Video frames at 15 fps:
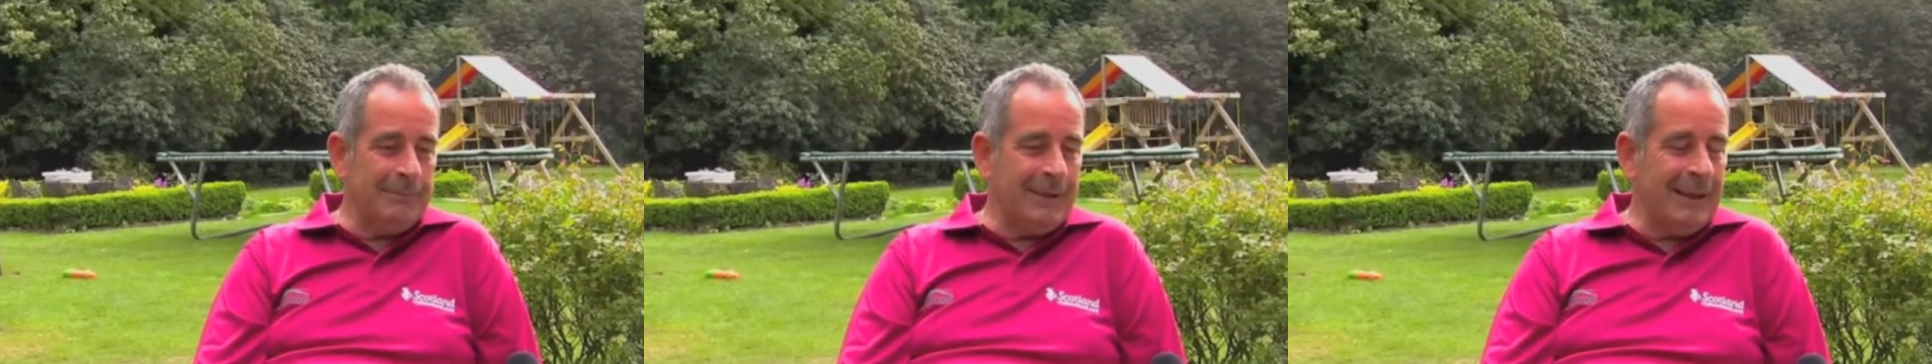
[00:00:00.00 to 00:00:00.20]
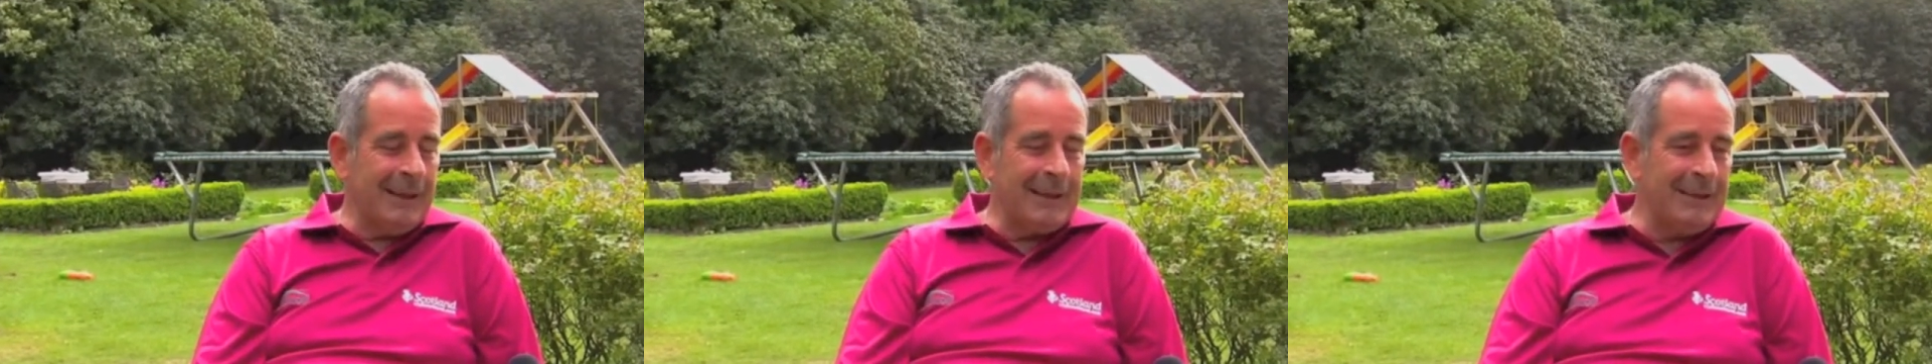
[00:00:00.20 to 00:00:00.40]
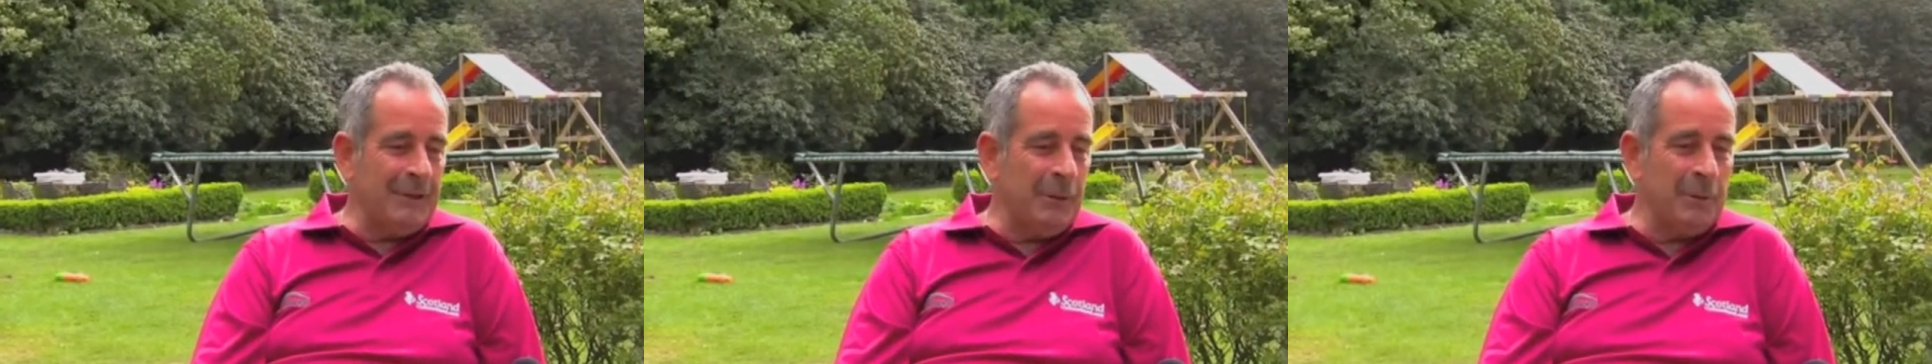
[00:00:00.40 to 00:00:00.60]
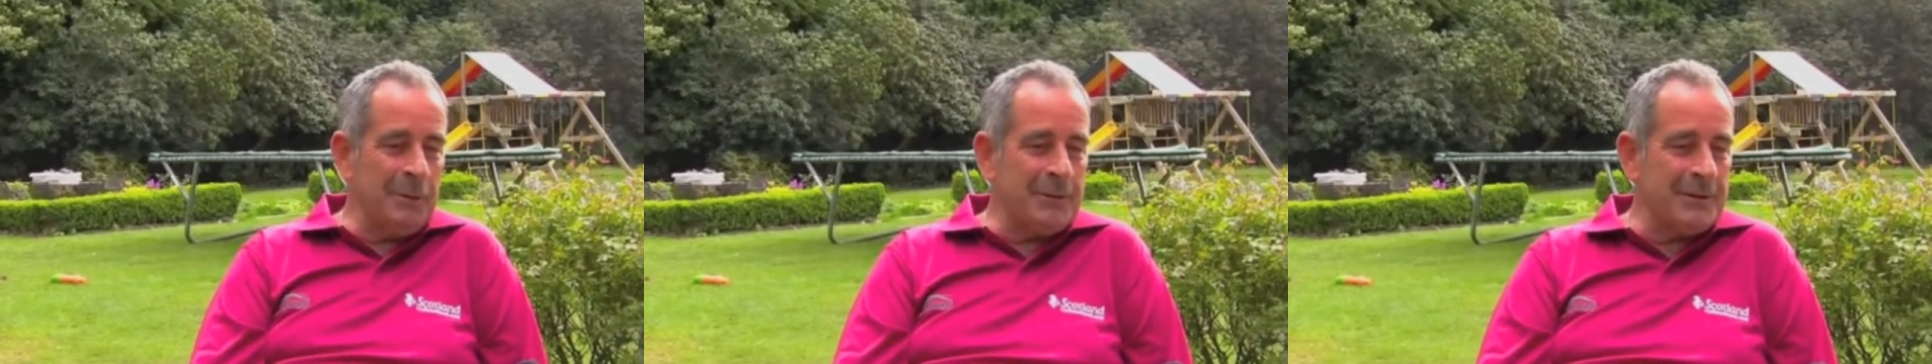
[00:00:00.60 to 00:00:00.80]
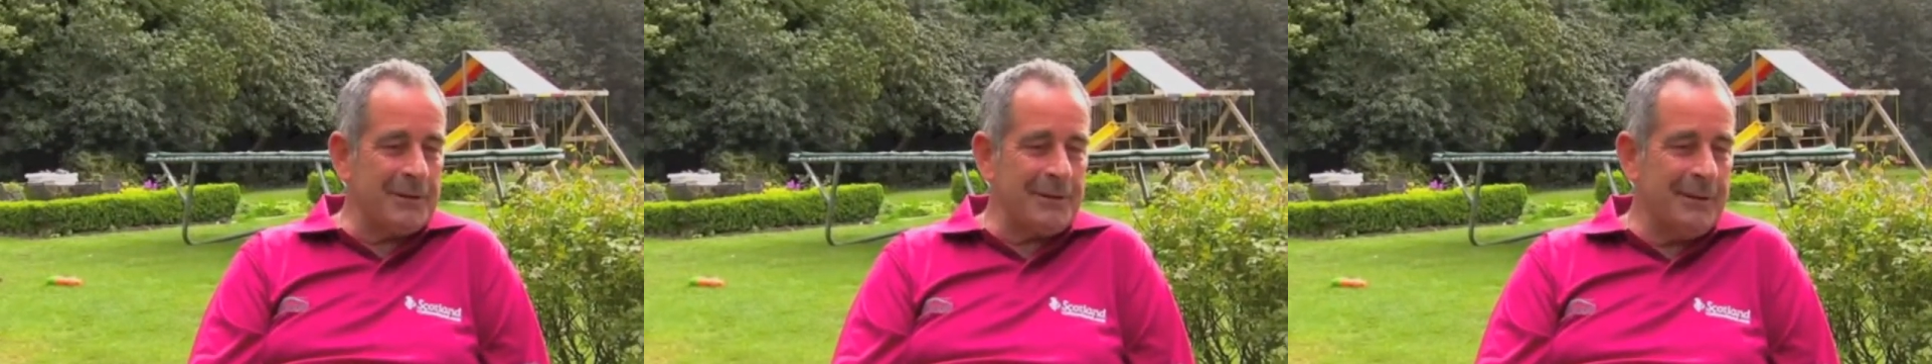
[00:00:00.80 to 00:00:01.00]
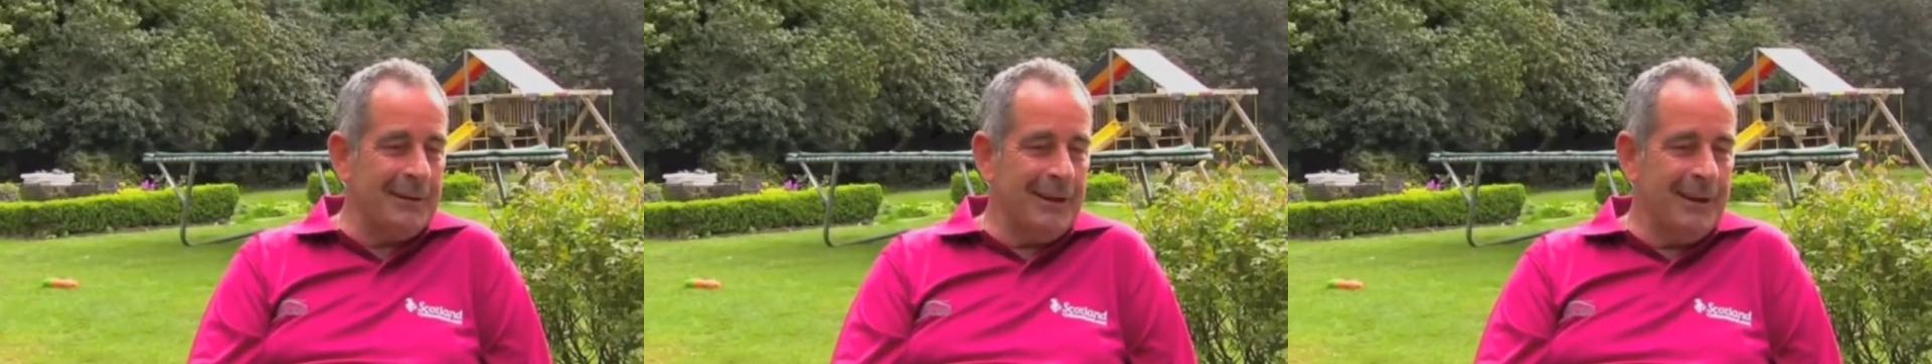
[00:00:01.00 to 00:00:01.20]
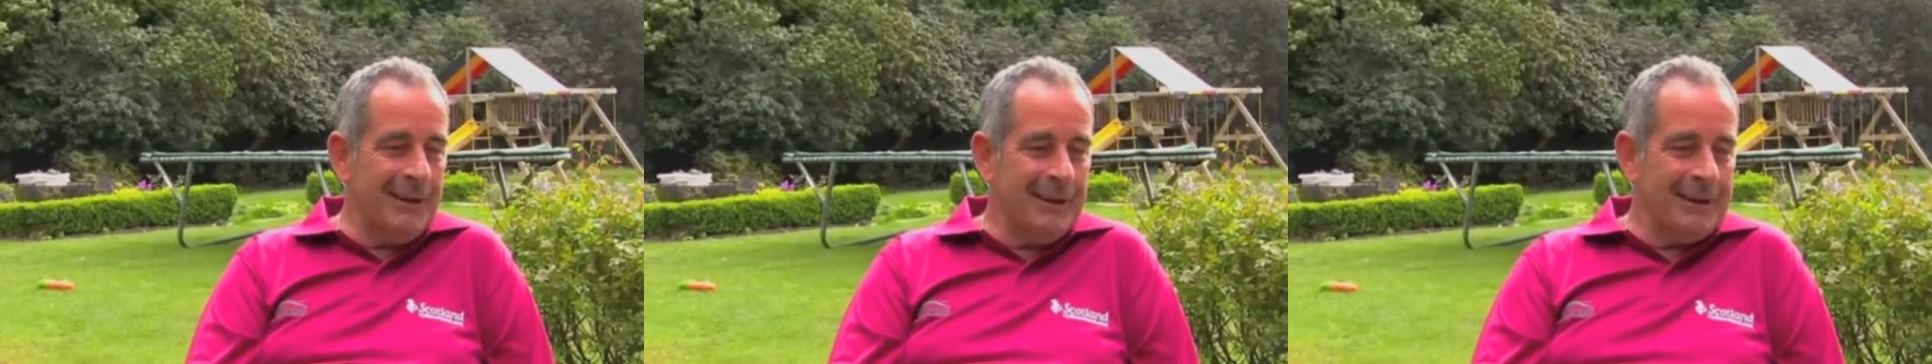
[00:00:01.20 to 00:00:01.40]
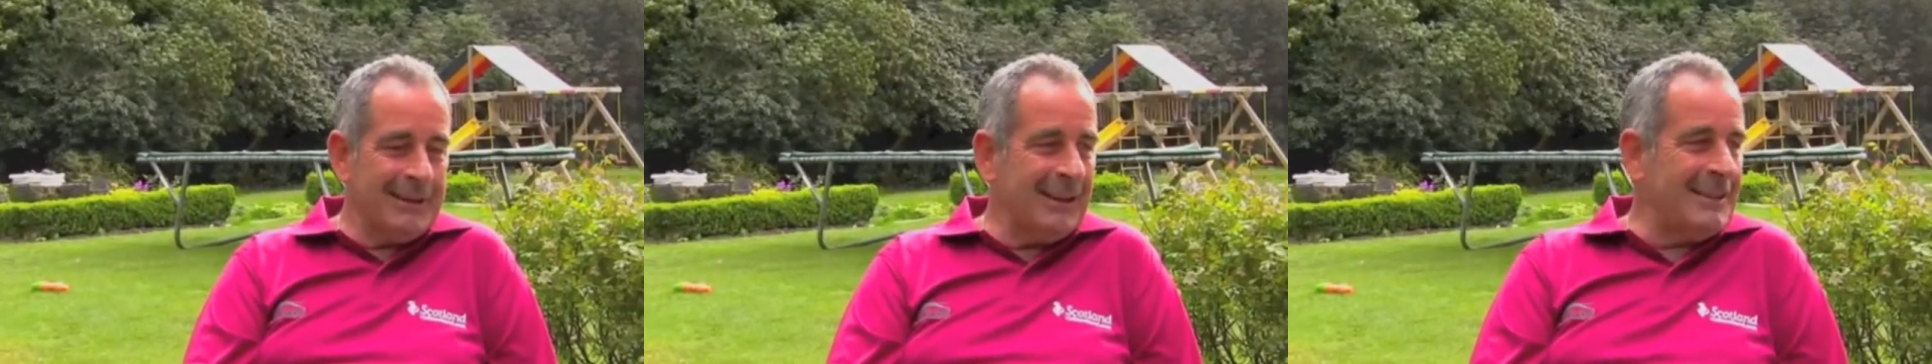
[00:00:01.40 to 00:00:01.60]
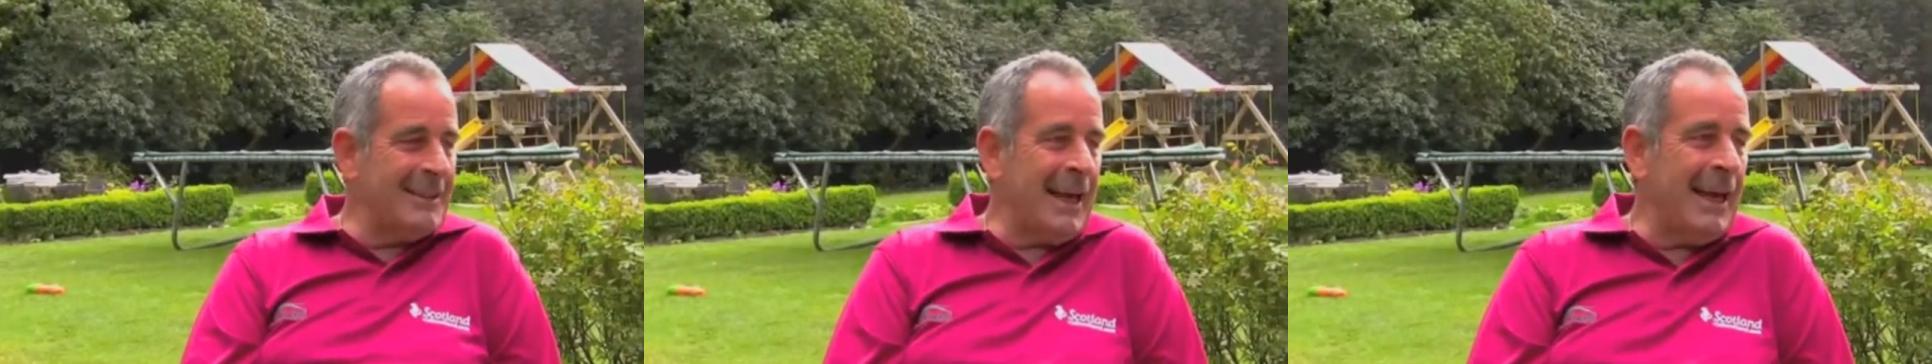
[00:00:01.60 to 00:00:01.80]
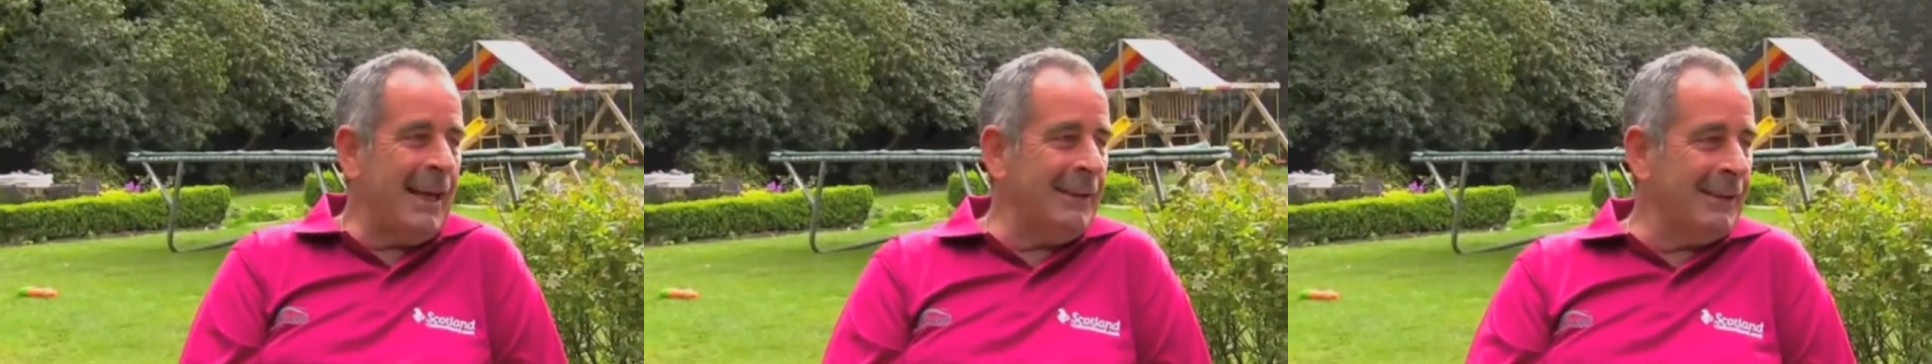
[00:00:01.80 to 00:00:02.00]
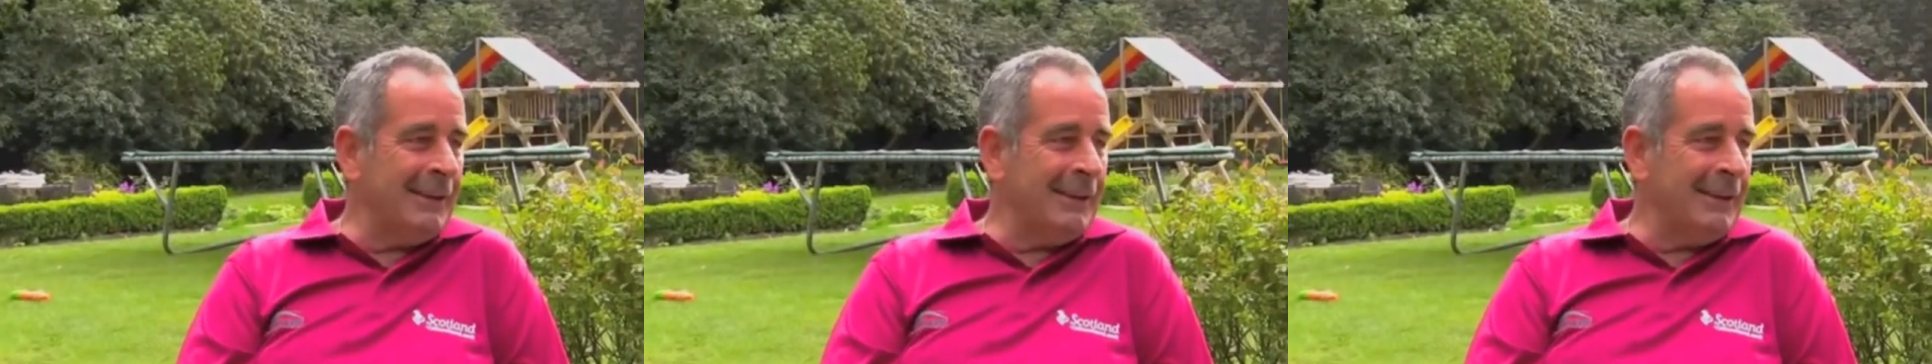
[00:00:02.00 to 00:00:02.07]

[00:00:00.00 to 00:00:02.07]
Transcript: I could almost say ten,